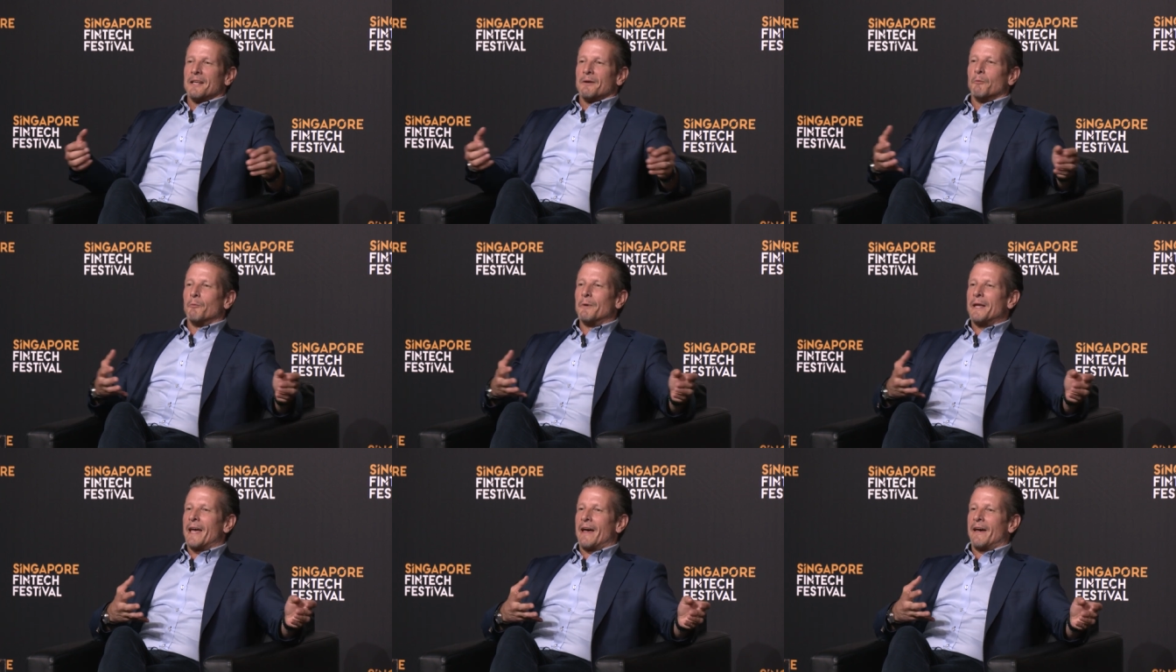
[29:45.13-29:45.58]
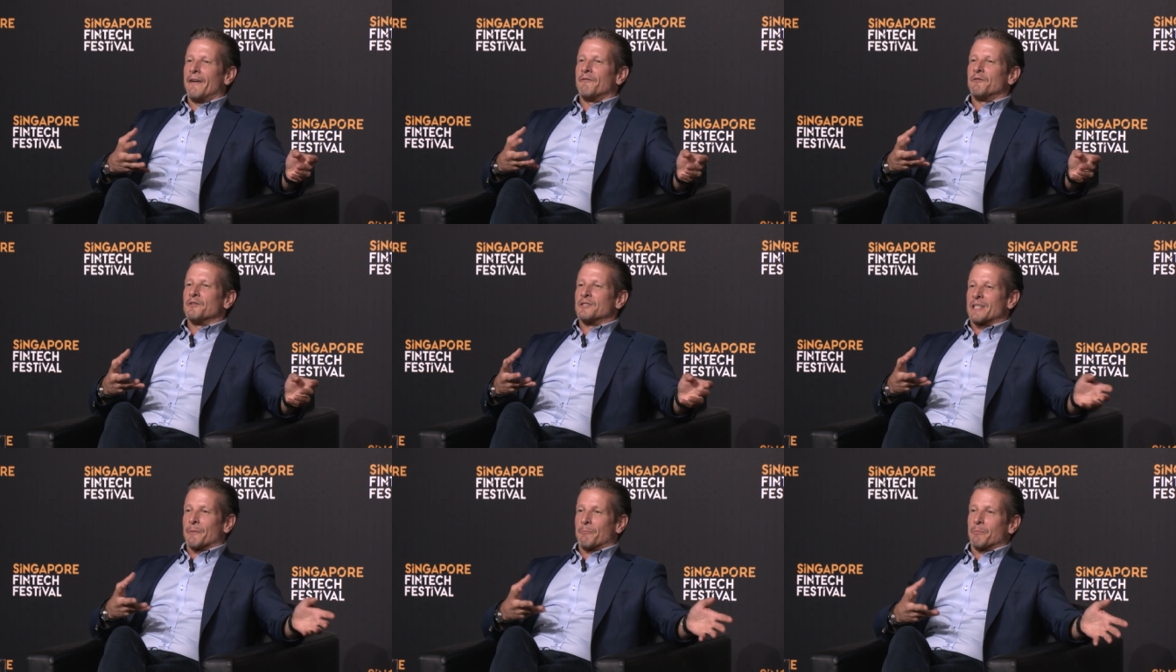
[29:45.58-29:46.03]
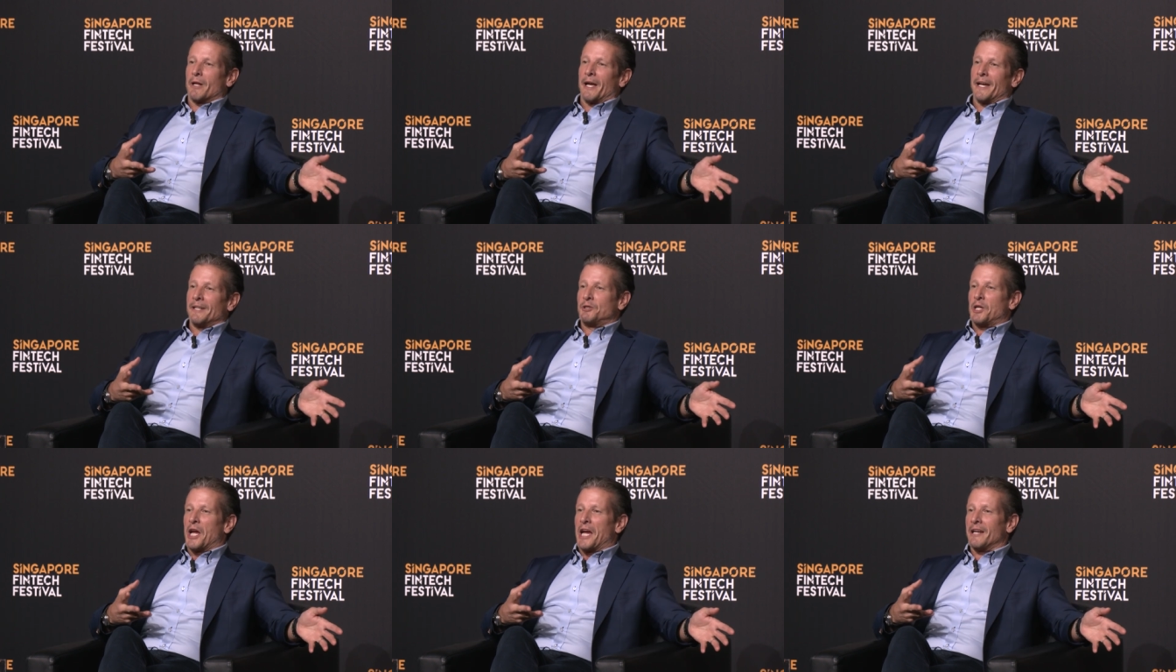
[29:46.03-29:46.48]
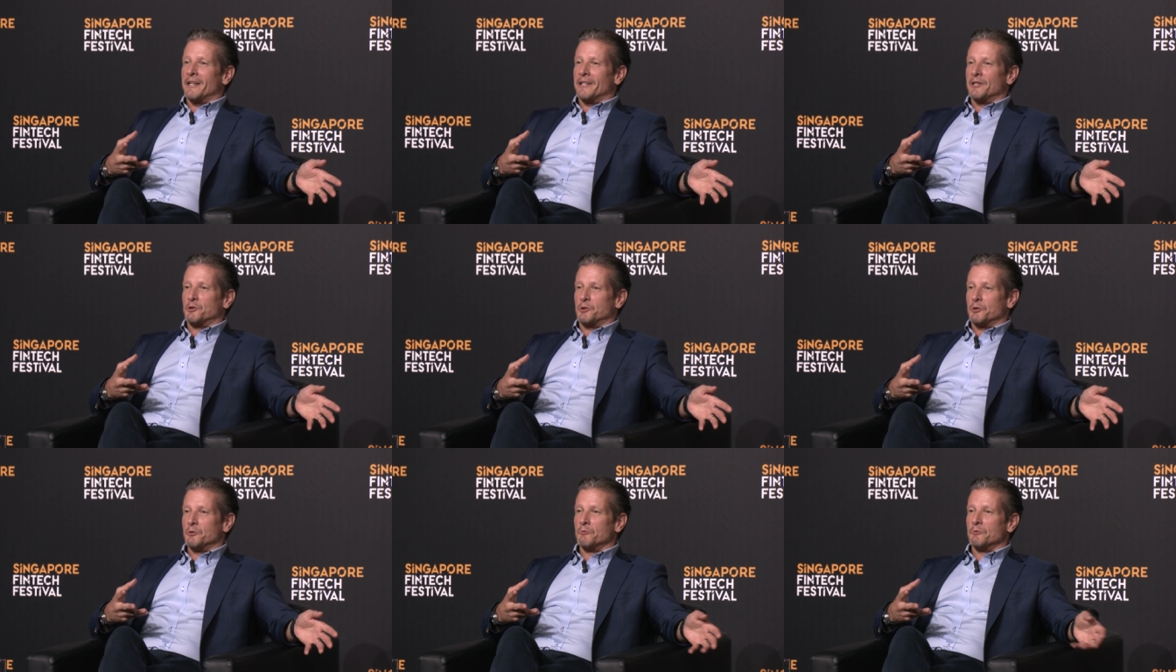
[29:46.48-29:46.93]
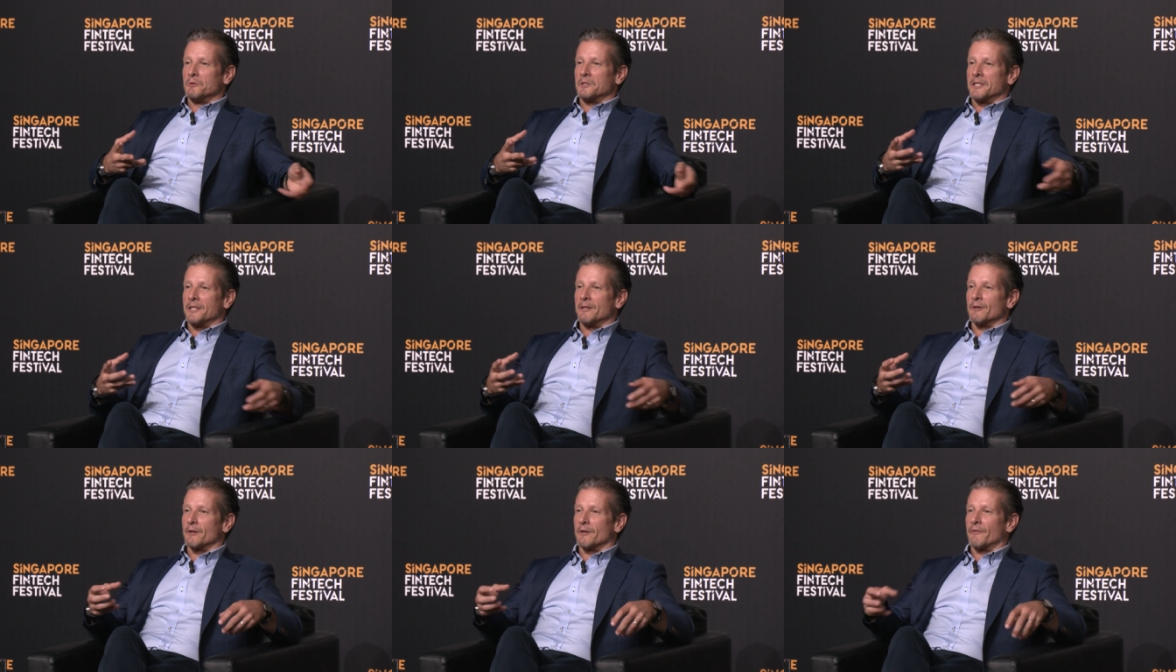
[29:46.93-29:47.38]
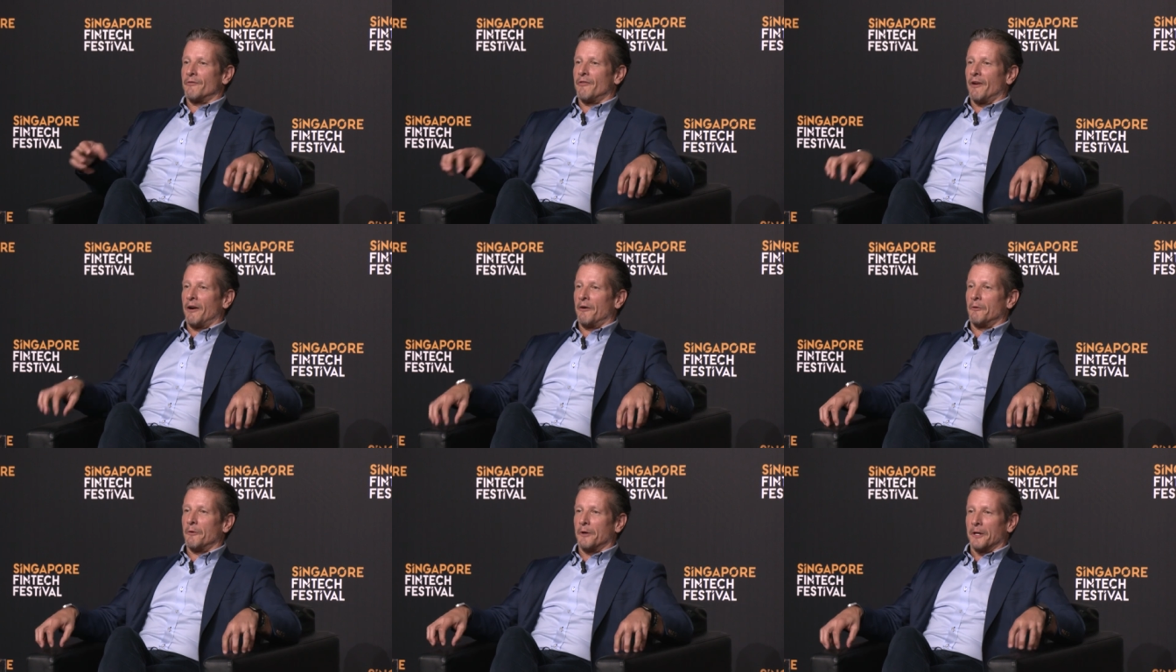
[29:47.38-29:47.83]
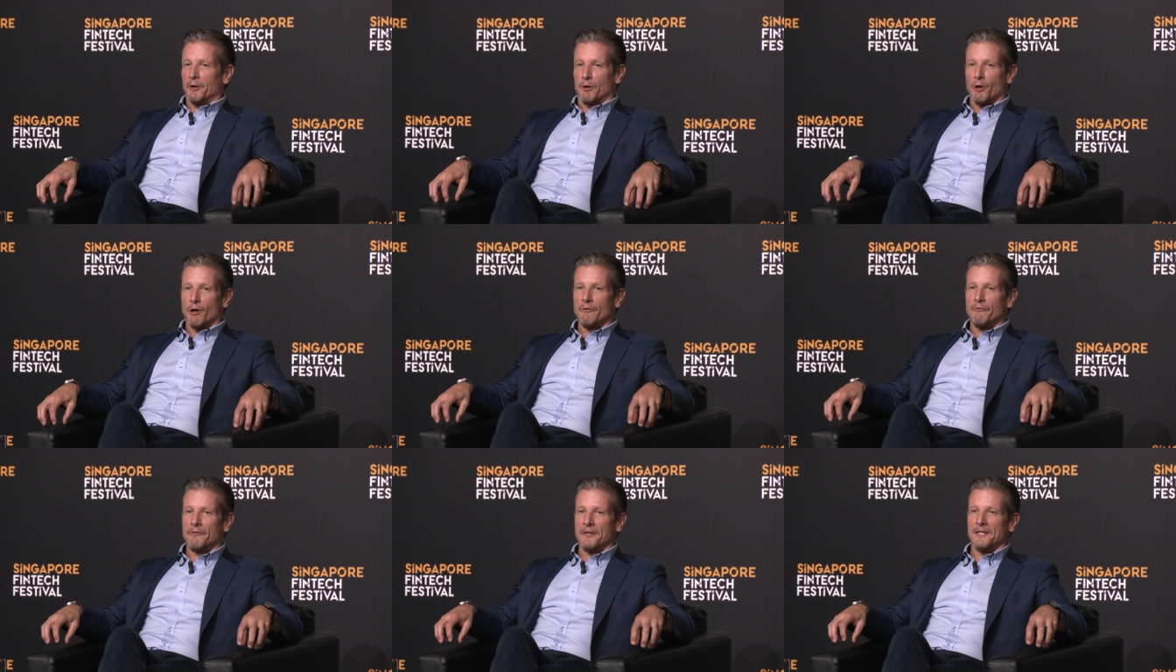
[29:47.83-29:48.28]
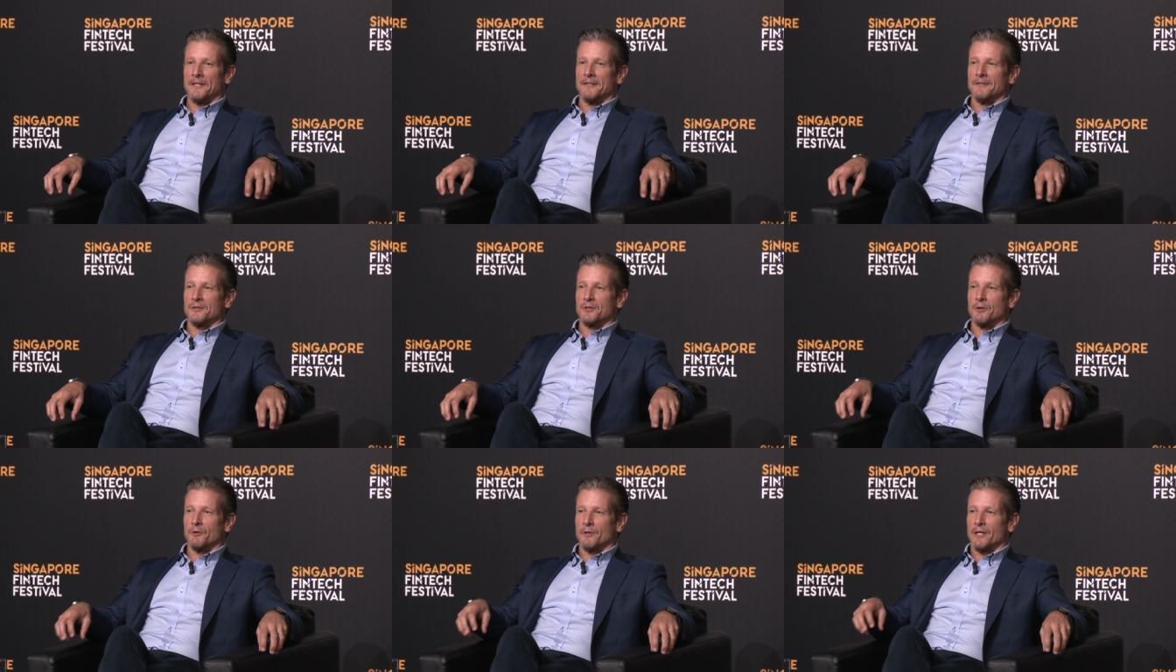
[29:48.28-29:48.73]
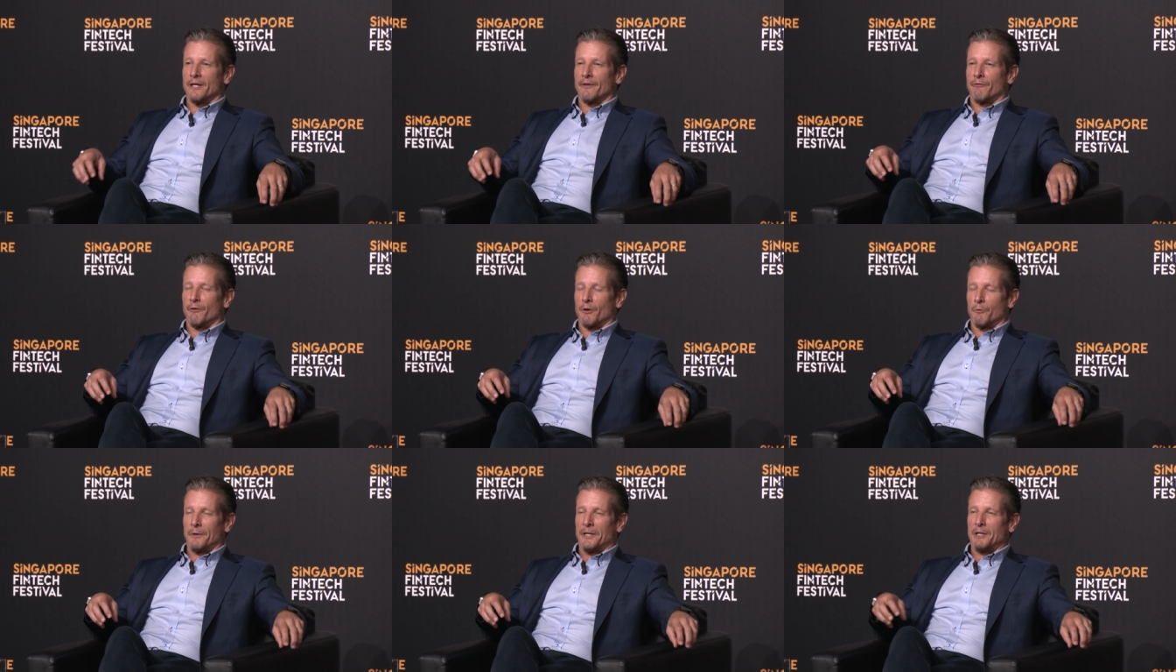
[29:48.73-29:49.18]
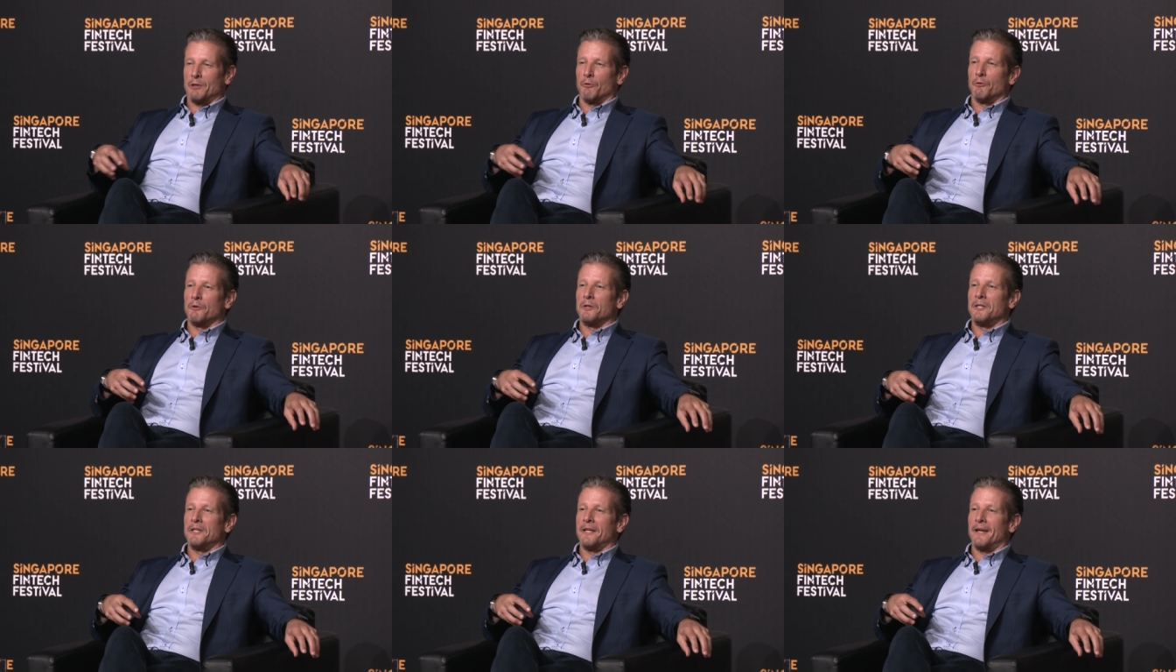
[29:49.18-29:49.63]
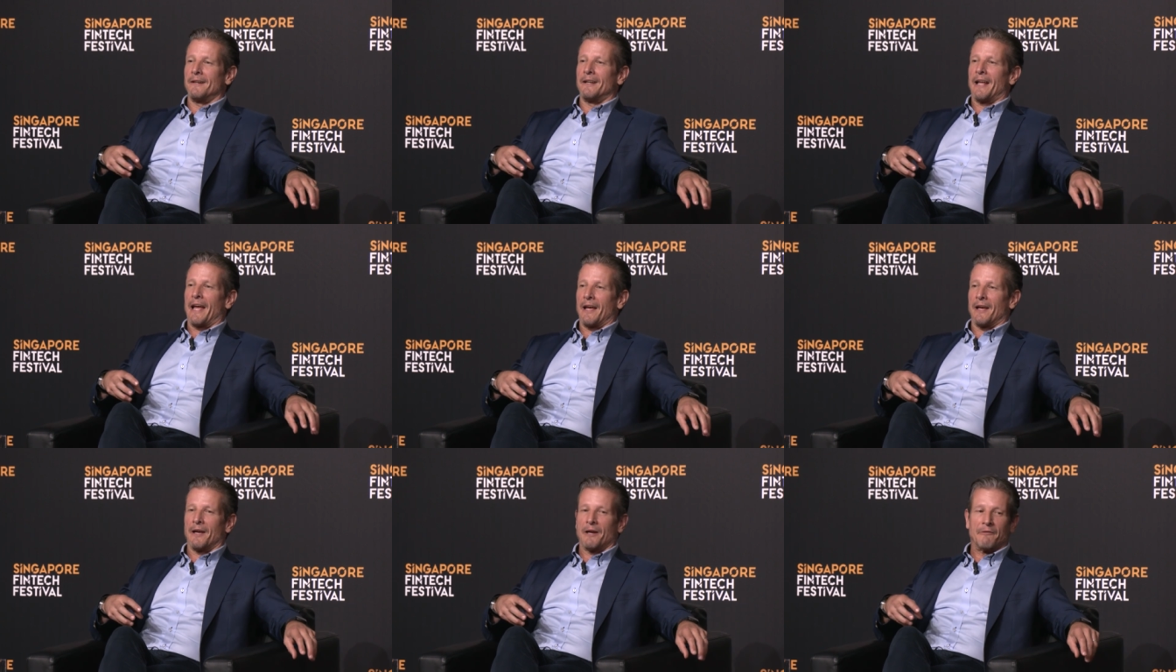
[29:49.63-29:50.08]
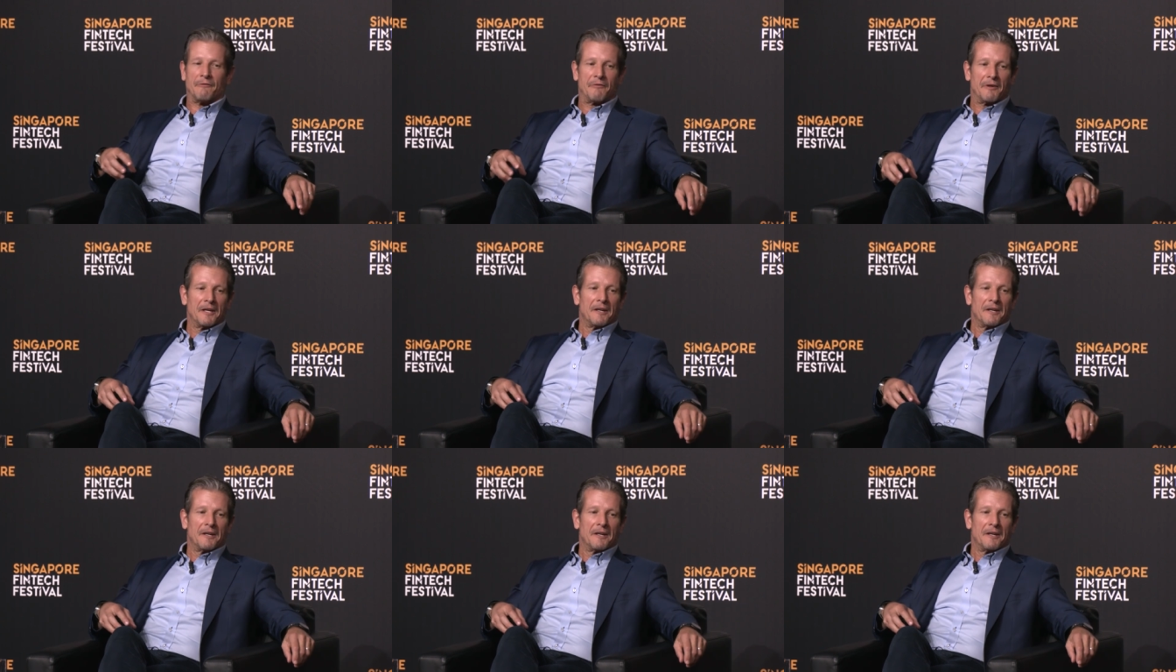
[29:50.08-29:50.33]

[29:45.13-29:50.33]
We have supply chain issues here following COVID, and so therefore we don't yet have